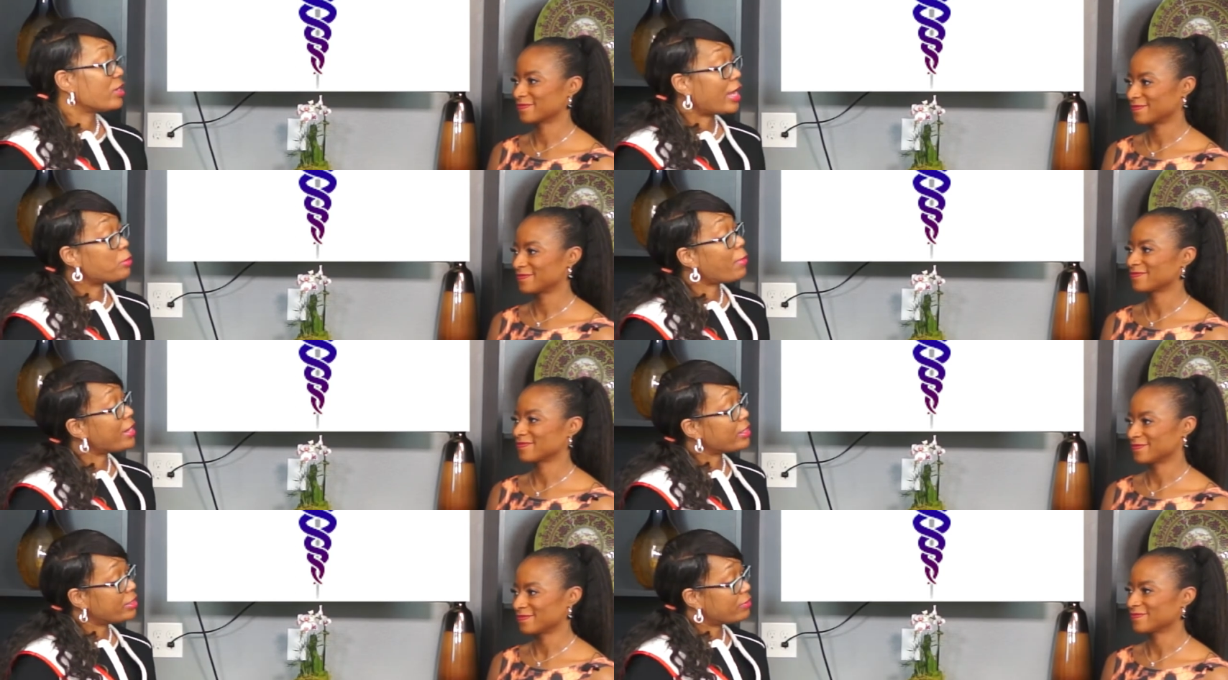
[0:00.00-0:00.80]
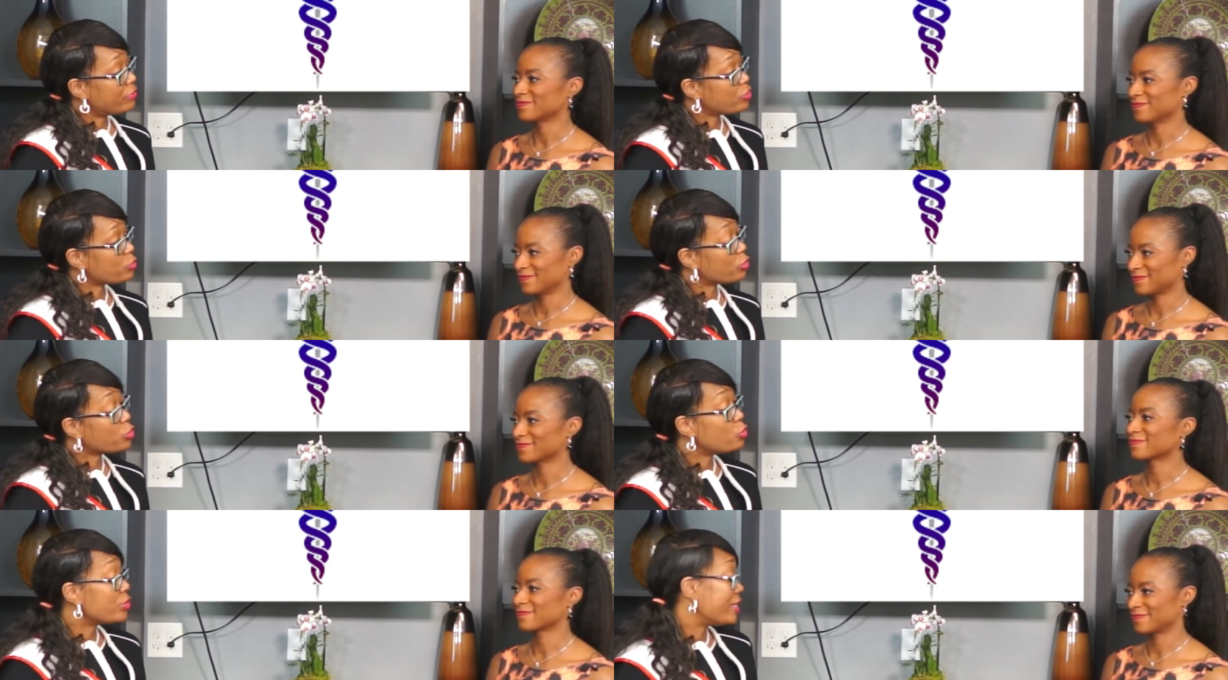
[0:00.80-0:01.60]
Speaker 1: like-minded
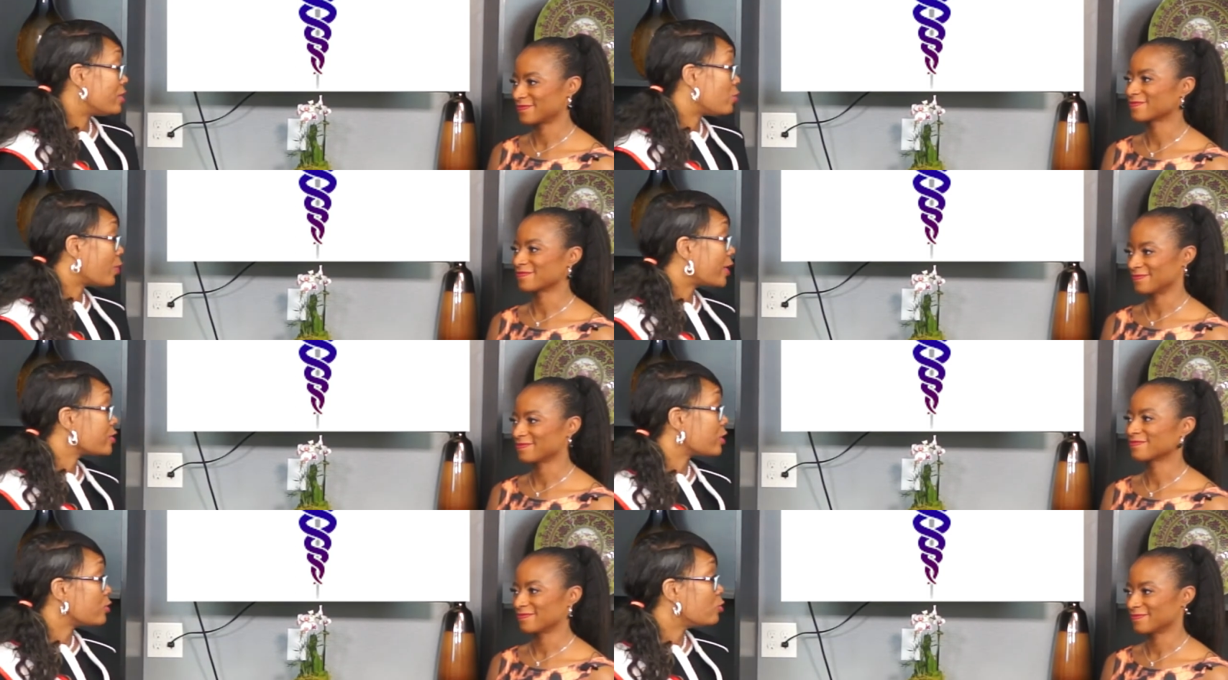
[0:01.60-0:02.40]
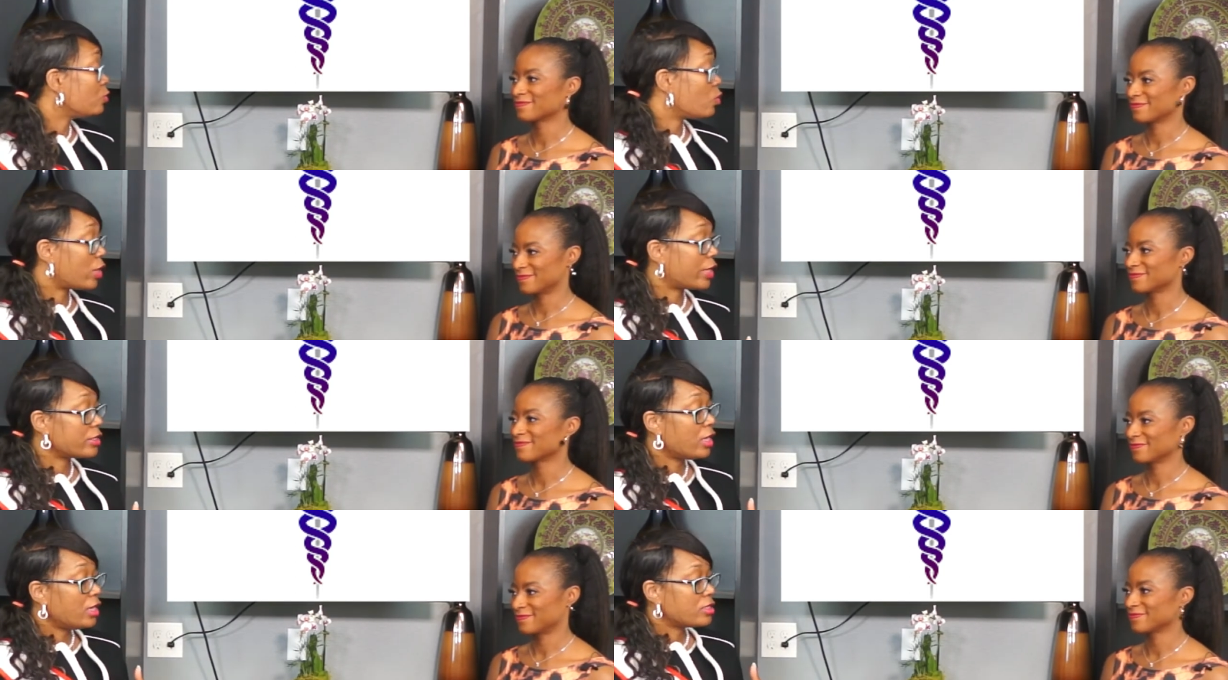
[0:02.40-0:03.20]
individuals who needed direction, who
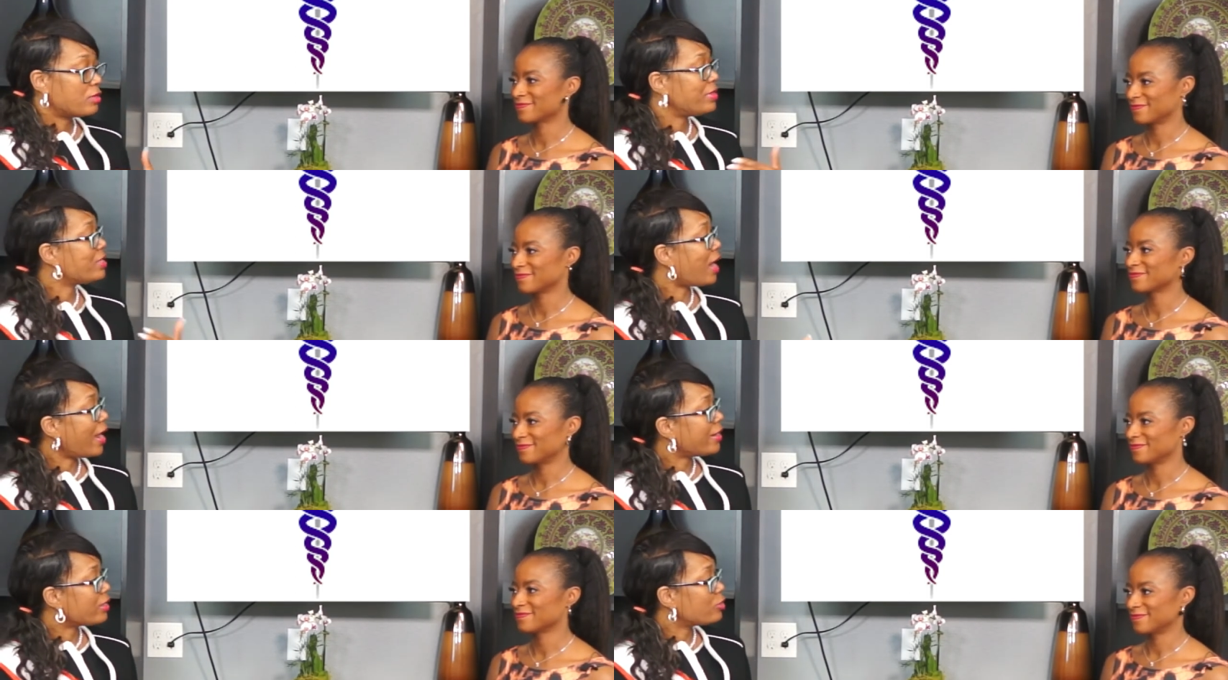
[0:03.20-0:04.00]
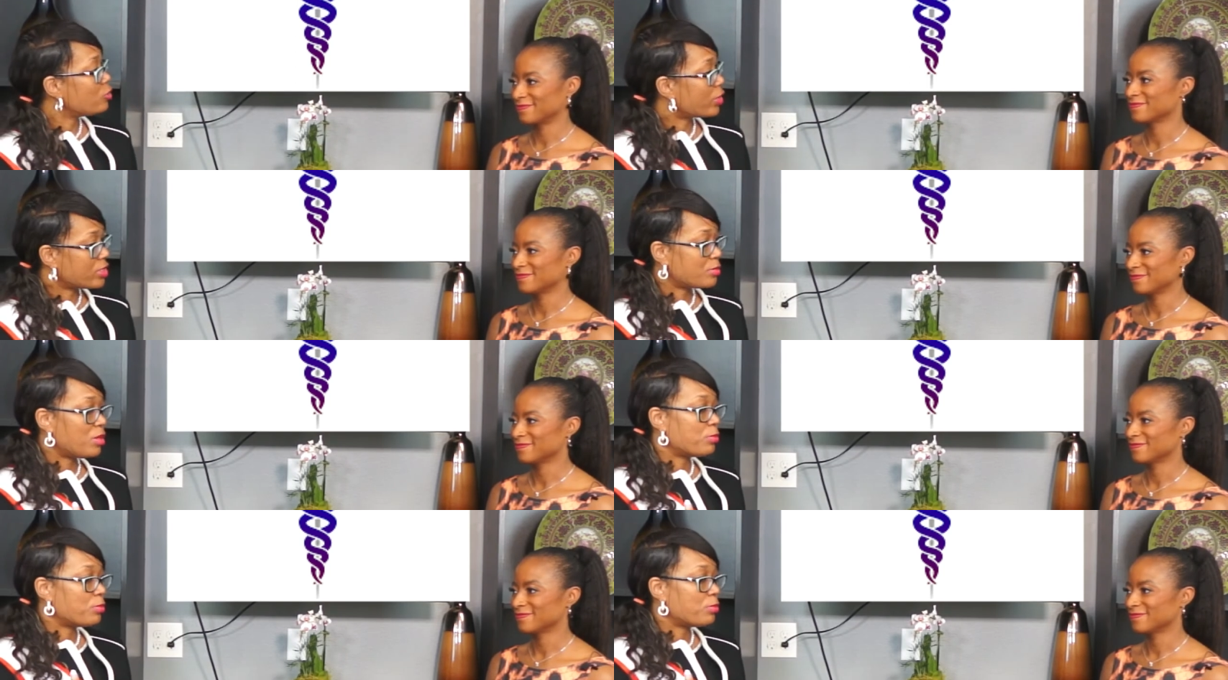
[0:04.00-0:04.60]
wanted to be guided, who wanted to be